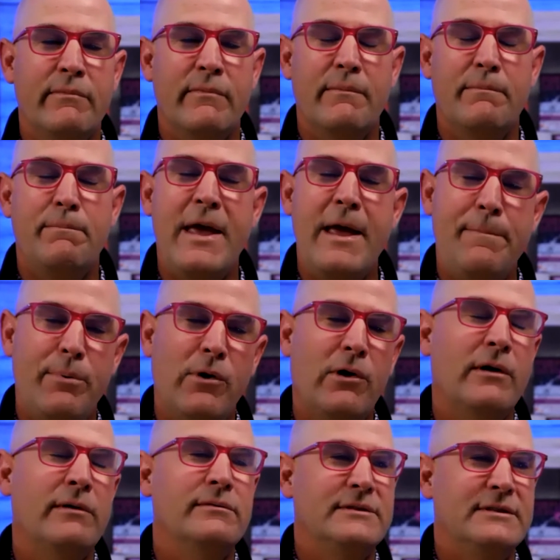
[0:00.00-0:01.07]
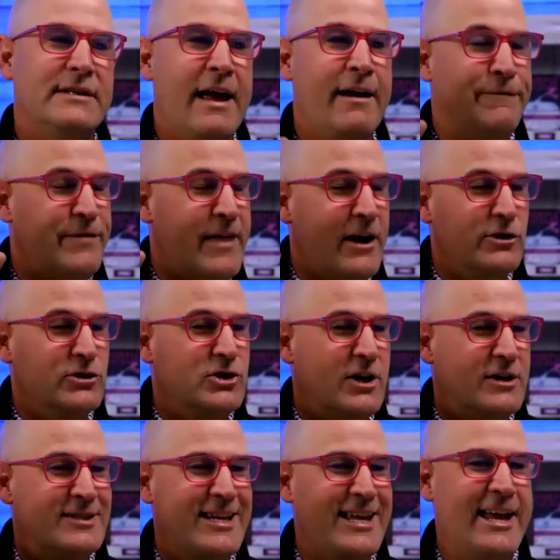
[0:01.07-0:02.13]
people, if they're
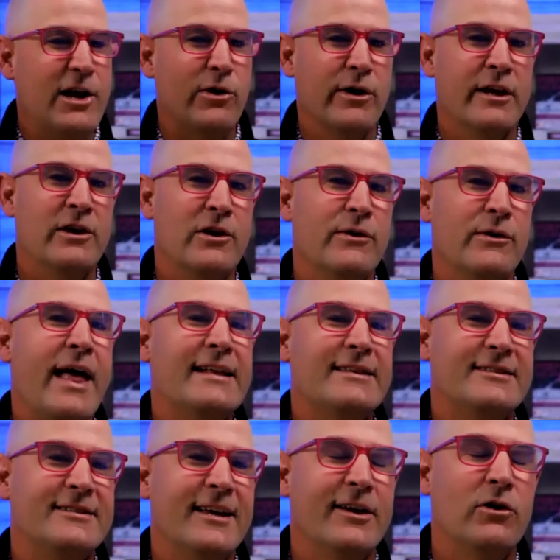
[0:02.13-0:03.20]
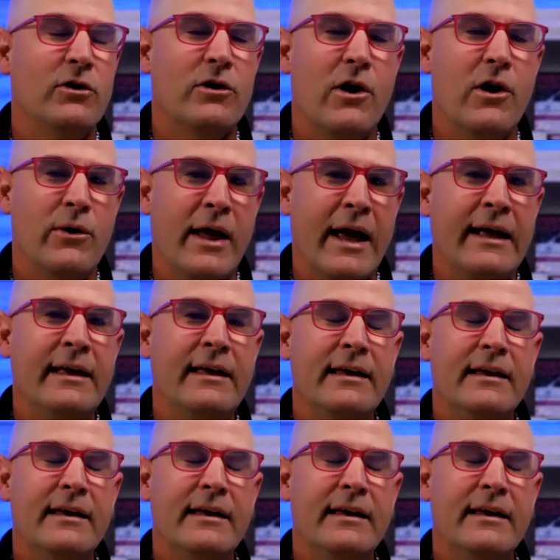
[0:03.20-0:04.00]
just hearing you, that's single coding.